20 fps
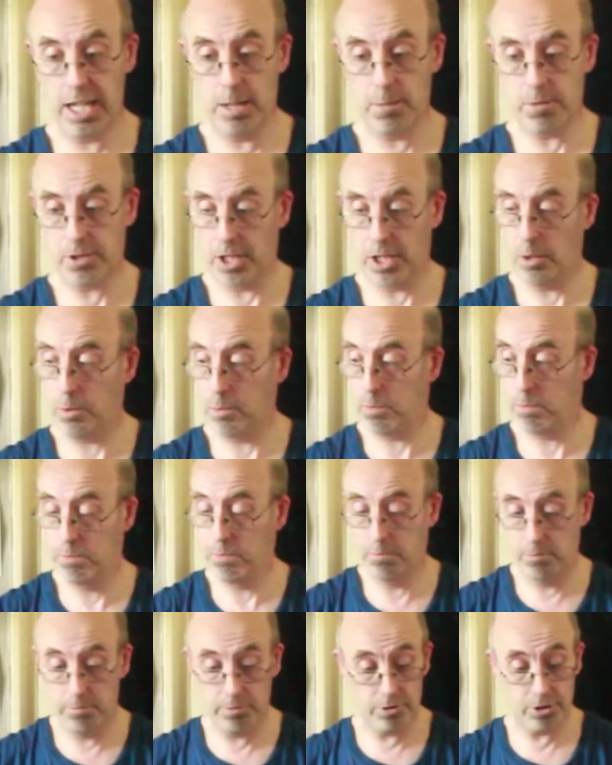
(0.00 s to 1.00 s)
up so
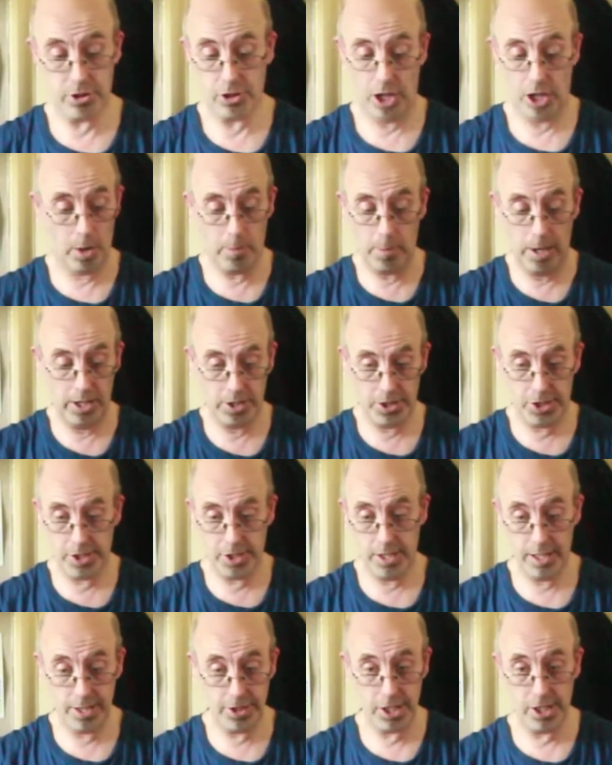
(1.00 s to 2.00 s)
much?
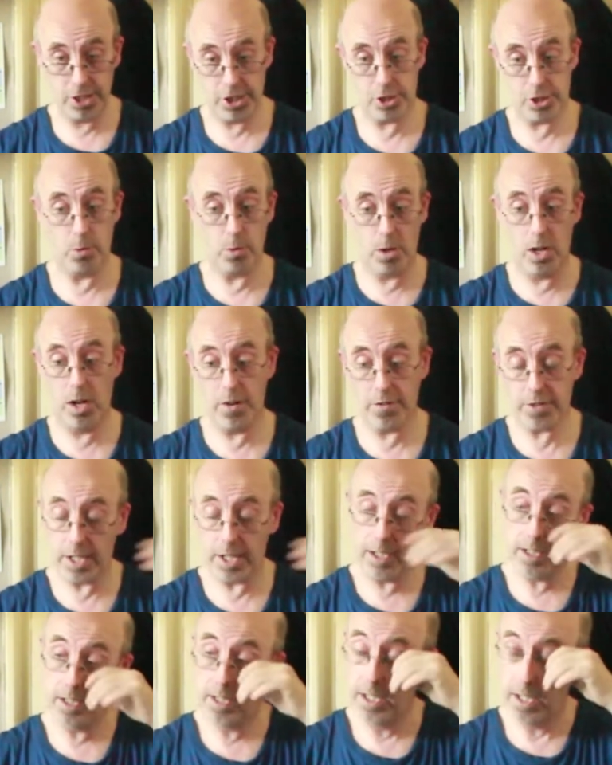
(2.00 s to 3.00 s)
Is it sought
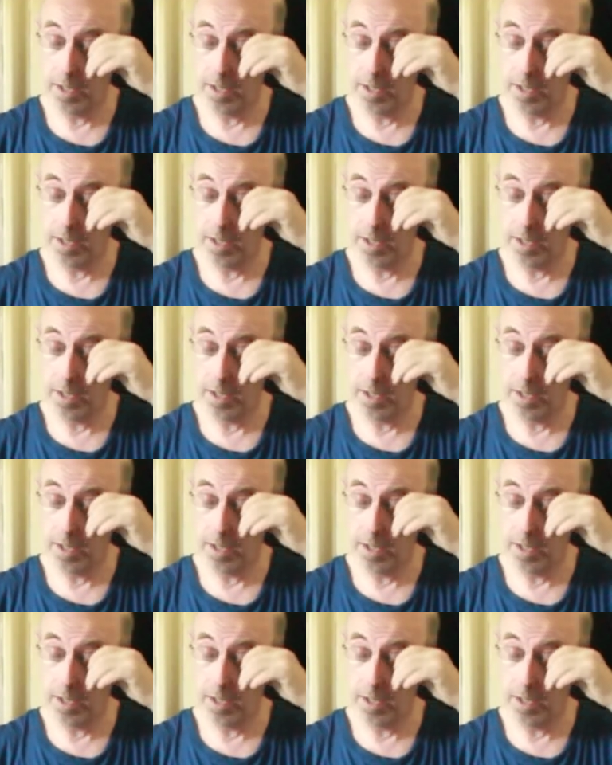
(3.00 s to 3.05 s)
after?